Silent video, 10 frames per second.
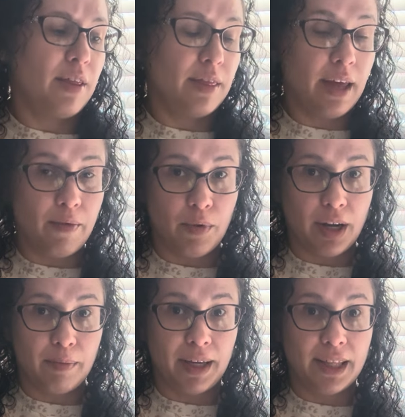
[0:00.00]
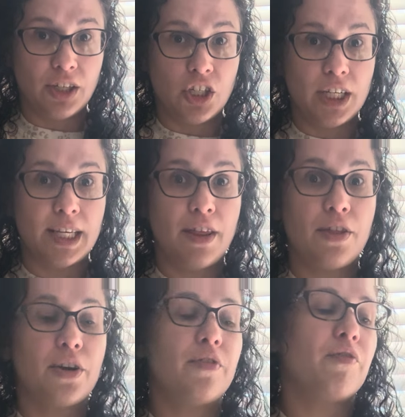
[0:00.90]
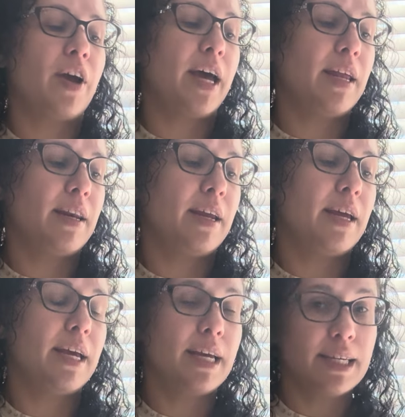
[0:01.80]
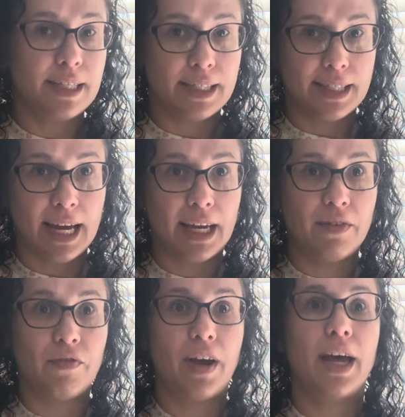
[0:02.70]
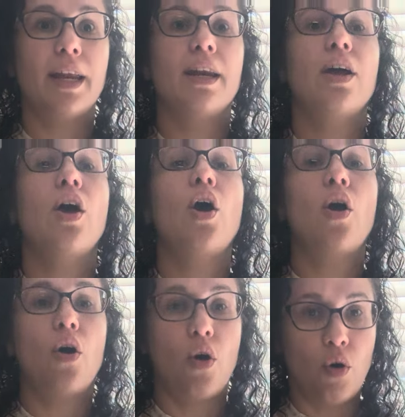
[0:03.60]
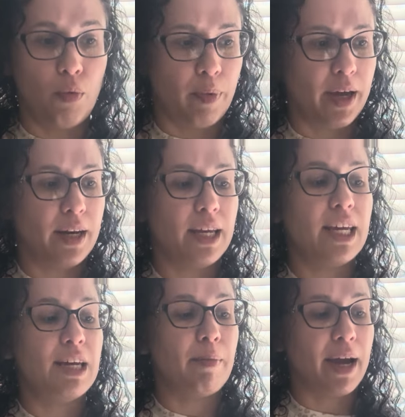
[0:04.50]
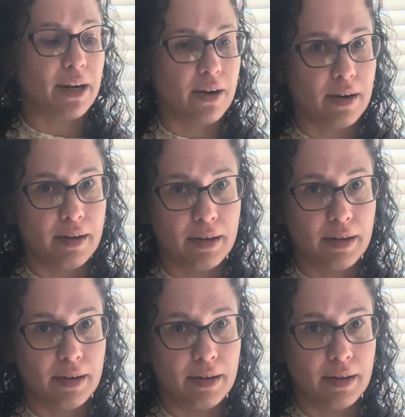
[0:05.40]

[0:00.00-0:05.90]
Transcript: then we're gonna play the G 3rd fret, 2nd fret, open, E minor,